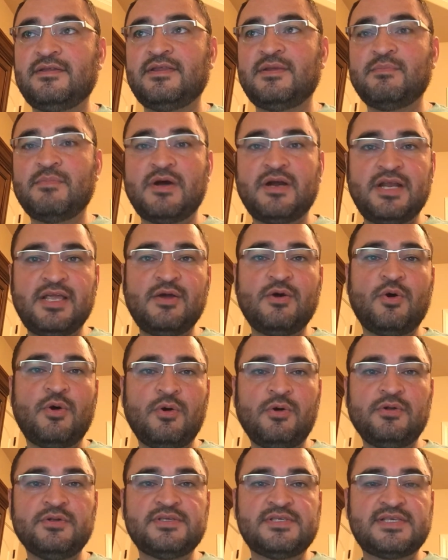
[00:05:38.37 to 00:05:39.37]
money
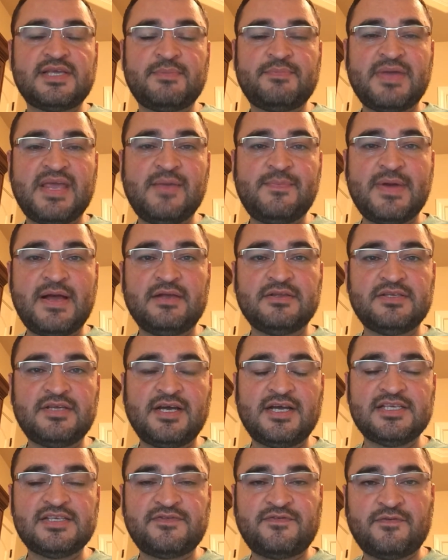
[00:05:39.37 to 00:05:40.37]
holds that PayPal
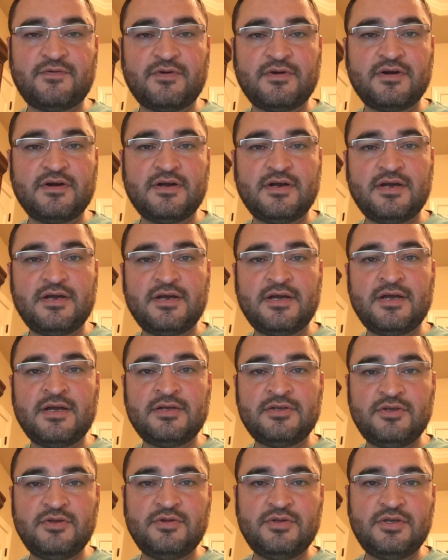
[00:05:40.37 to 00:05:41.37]
does for
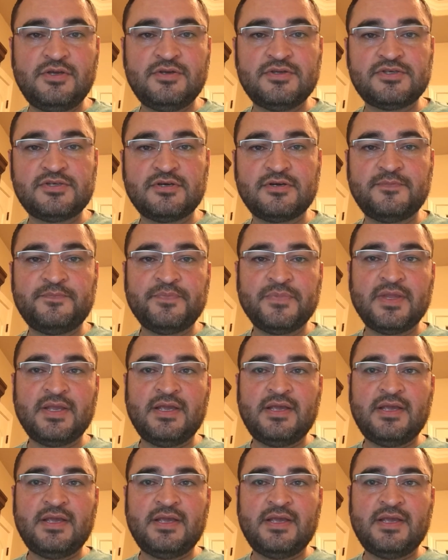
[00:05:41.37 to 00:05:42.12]
a new user.